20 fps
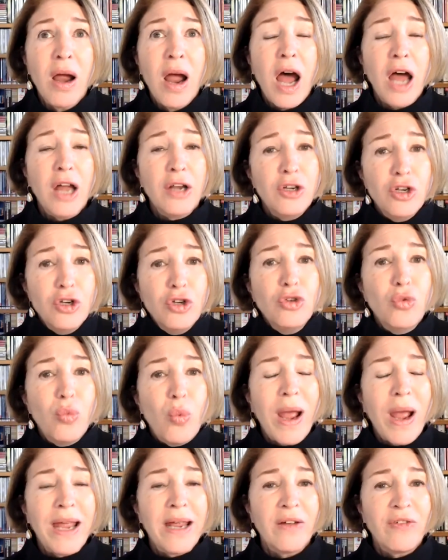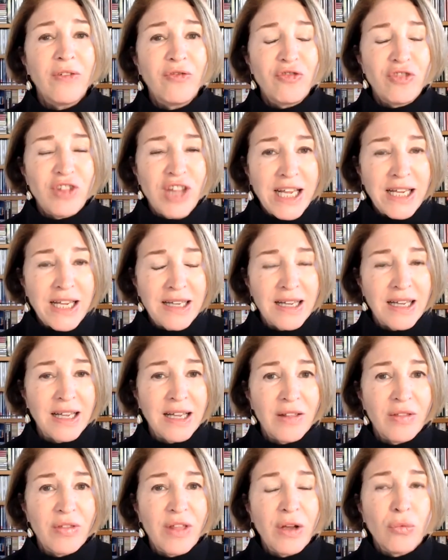a new way of
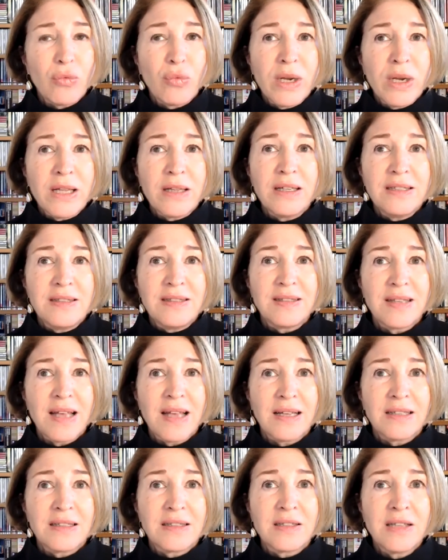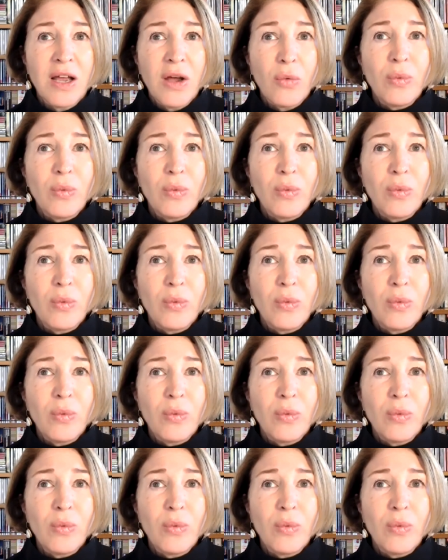thinking that really says